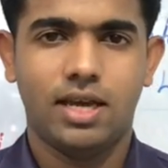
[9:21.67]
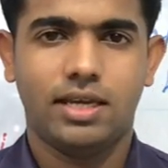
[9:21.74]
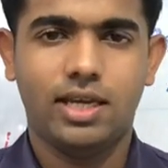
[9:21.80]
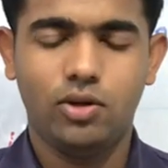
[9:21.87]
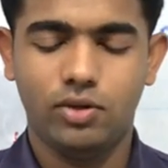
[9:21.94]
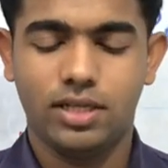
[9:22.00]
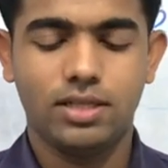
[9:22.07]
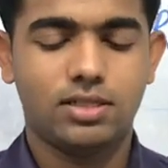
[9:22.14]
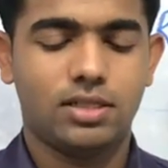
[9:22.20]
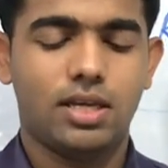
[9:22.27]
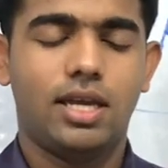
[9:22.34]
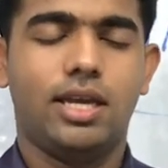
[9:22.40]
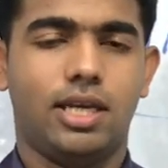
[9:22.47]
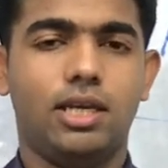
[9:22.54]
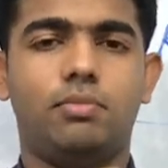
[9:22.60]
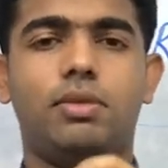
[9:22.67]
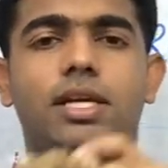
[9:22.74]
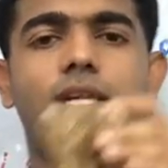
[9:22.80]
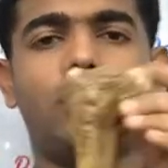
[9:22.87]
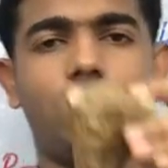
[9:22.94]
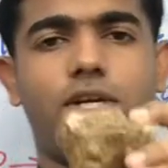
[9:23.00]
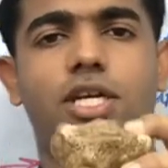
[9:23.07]
Can you guess in
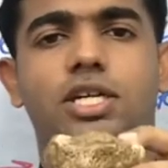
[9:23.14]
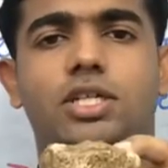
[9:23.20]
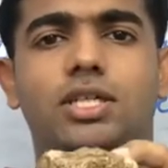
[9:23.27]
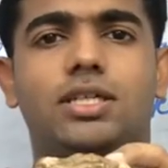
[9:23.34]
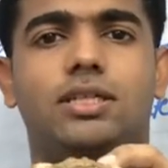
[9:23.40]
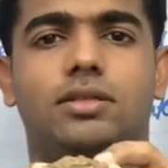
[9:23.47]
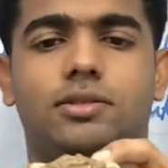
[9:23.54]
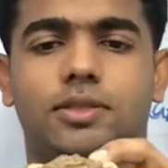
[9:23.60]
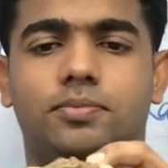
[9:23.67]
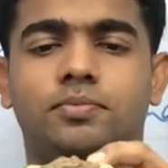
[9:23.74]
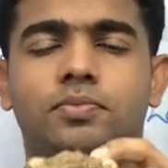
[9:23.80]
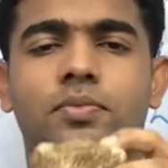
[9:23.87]
medial rotation?